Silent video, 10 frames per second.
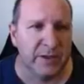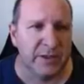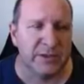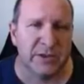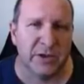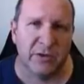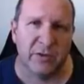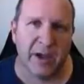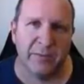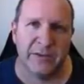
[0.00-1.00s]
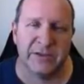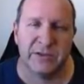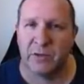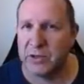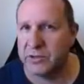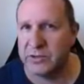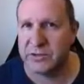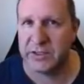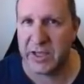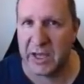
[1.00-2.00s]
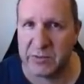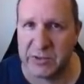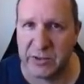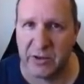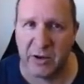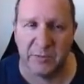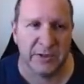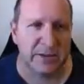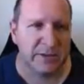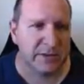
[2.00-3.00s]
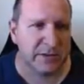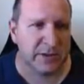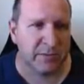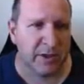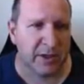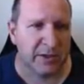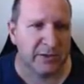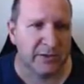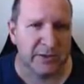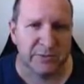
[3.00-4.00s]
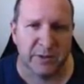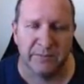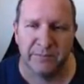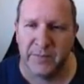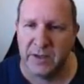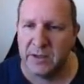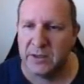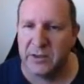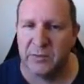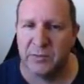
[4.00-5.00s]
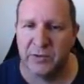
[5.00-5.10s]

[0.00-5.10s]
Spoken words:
So this is what you use to capture opt-ins. So you might click on this one, it'll put